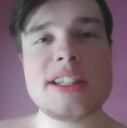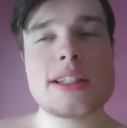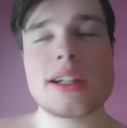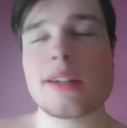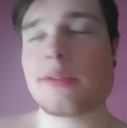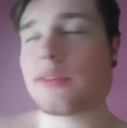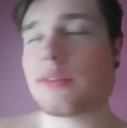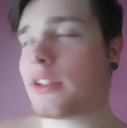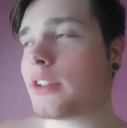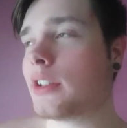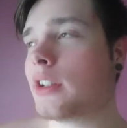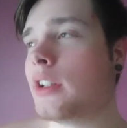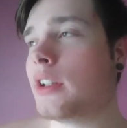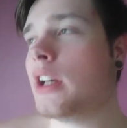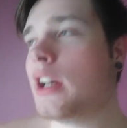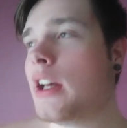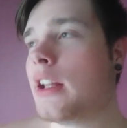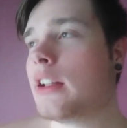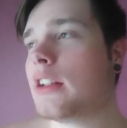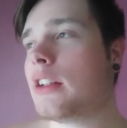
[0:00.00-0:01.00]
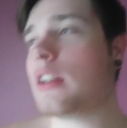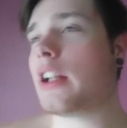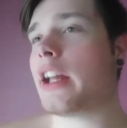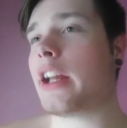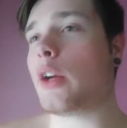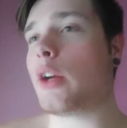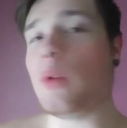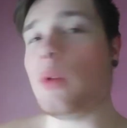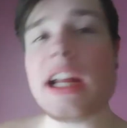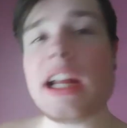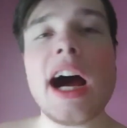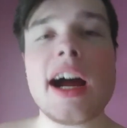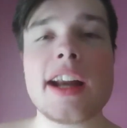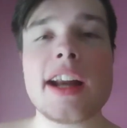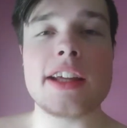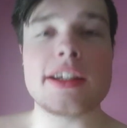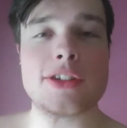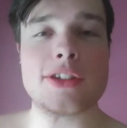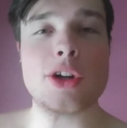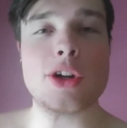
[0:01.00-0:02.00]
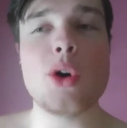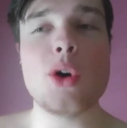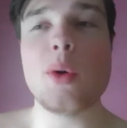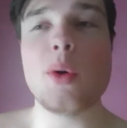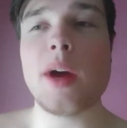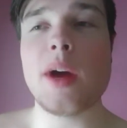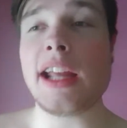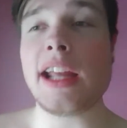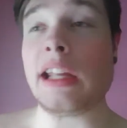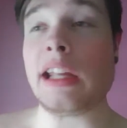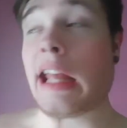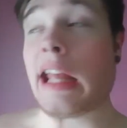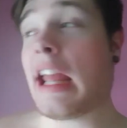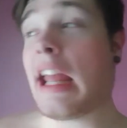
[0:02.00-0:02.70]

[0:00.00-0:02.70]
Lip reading: officer, they're like, we got it, go away.